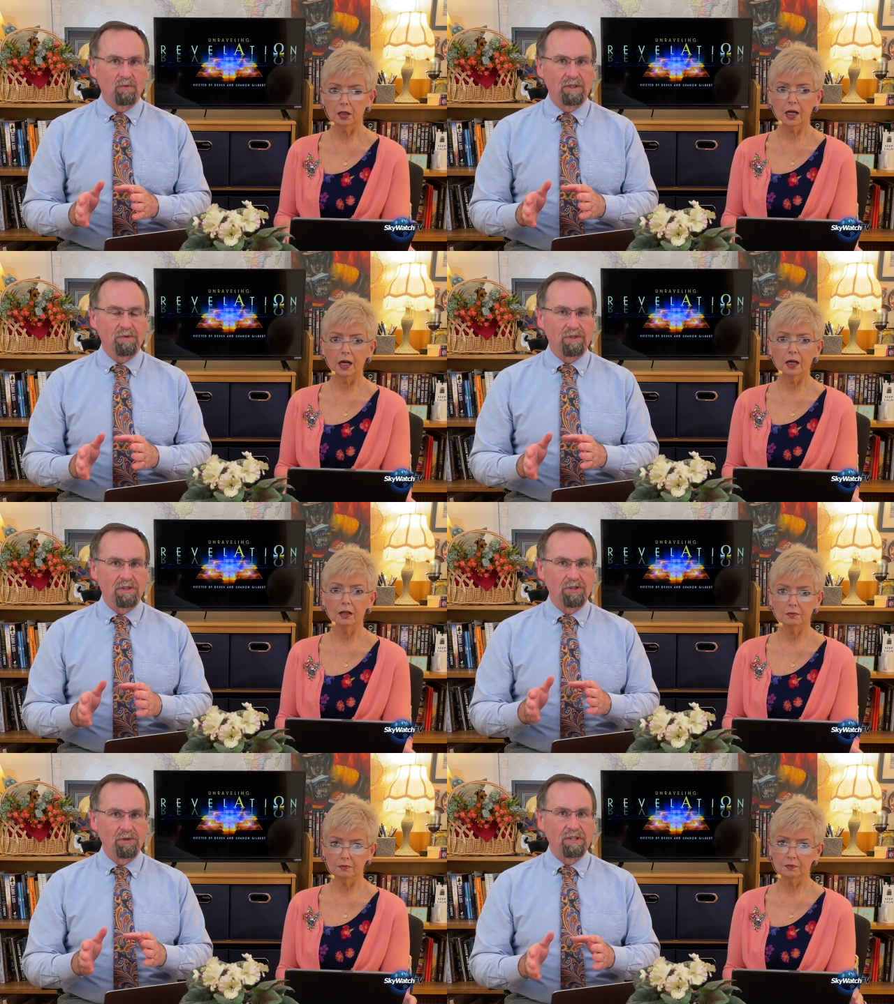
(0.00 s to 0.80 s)
Speaker 1: which was
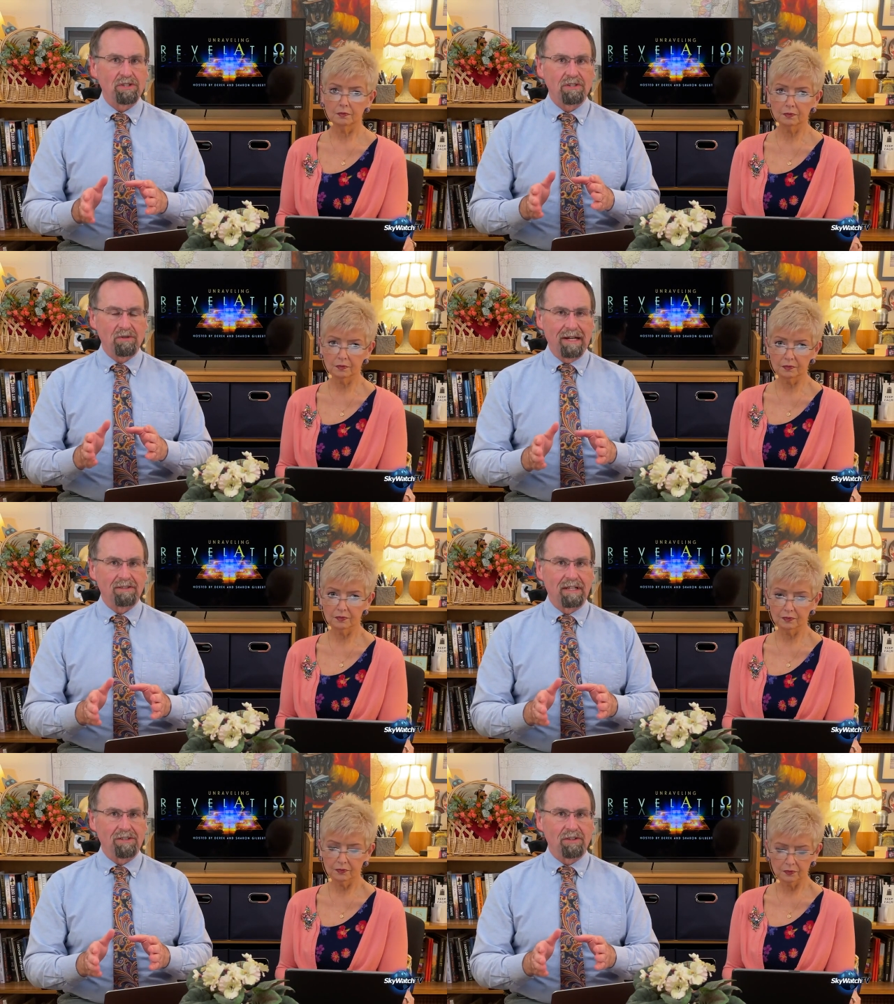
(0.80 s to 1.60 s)
the Jewish
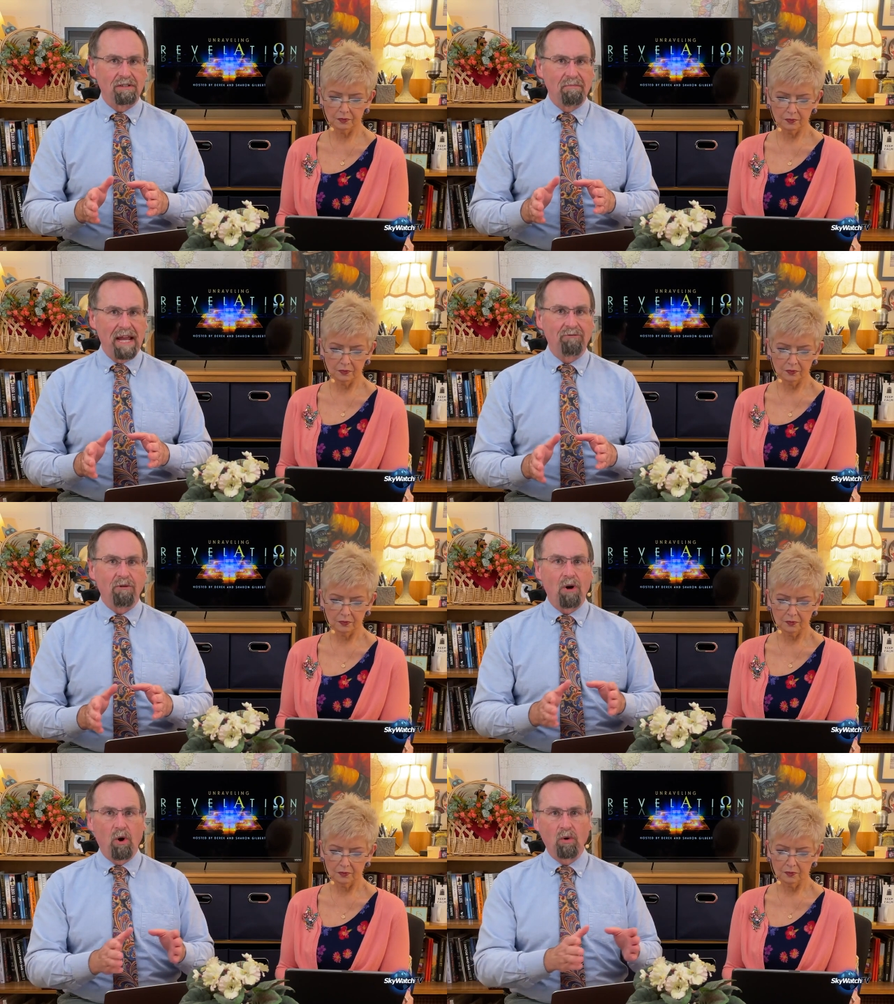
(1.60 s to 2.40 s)
translation made
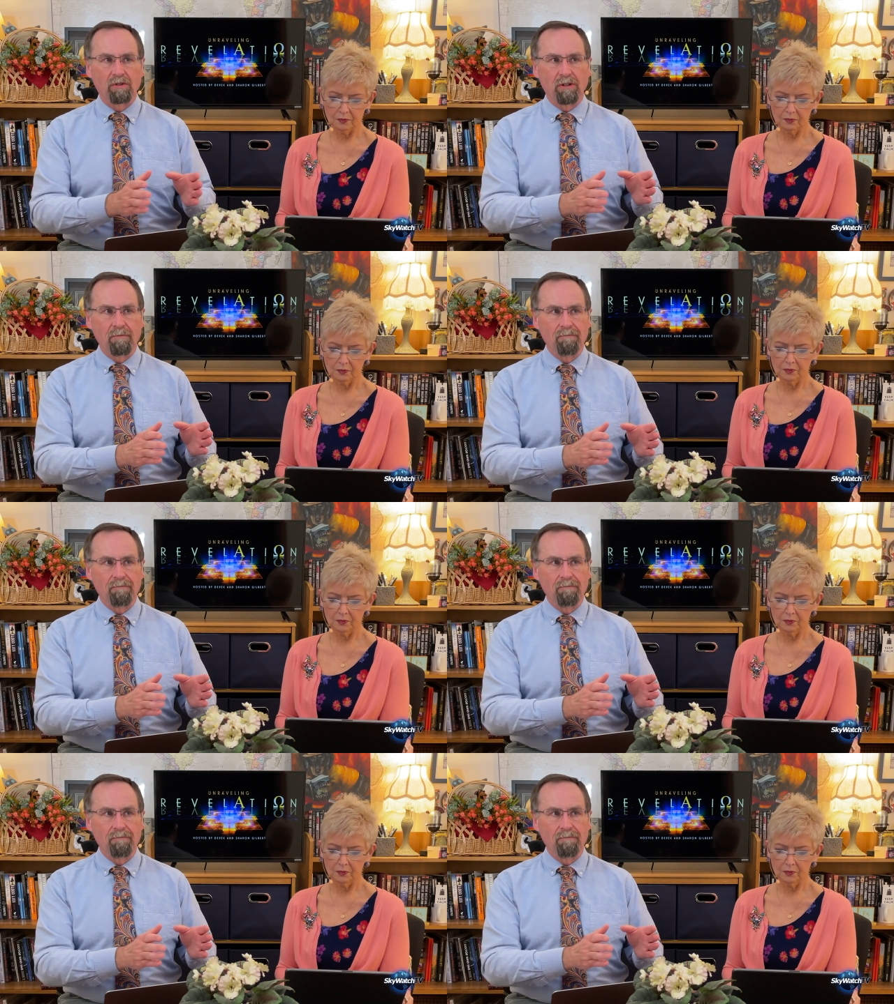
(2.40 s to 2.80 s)
from older